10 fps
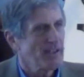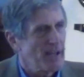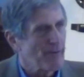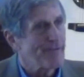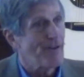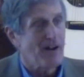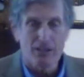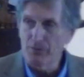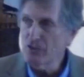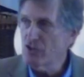They were
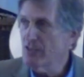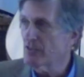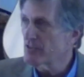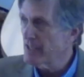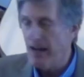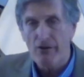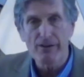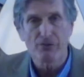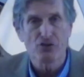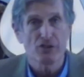following Jesus, caring
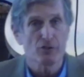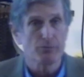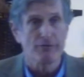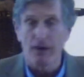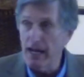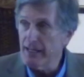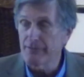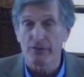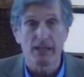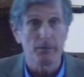for Jesus, providing
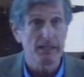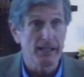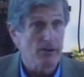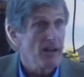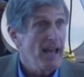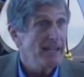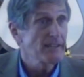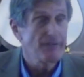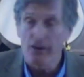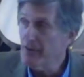for him. And here, at
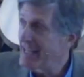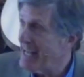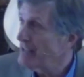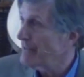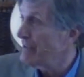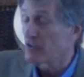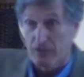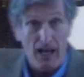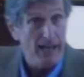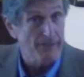the very end of his
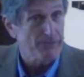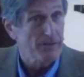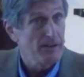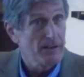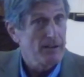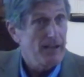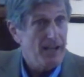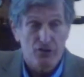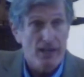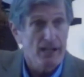life,
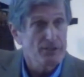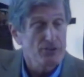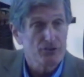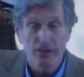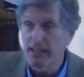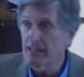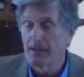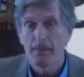as they understood it,